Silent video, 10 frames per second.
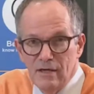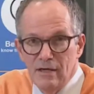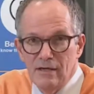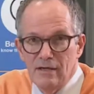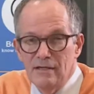
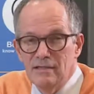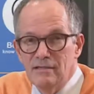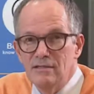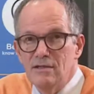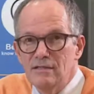There is
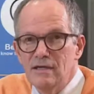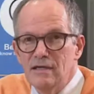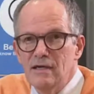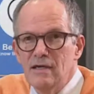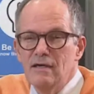nothing
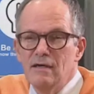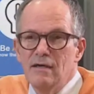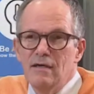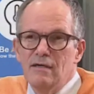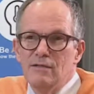
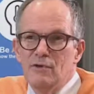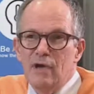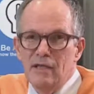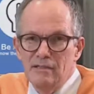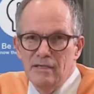to
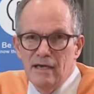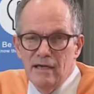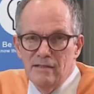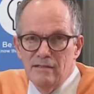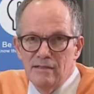
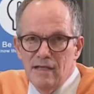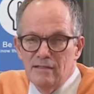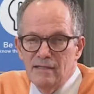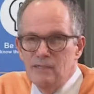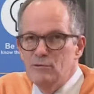indicate that
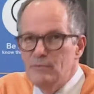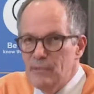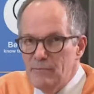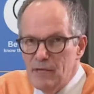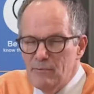it will be
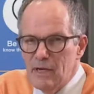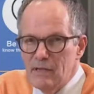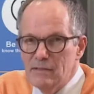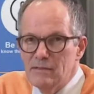man-made.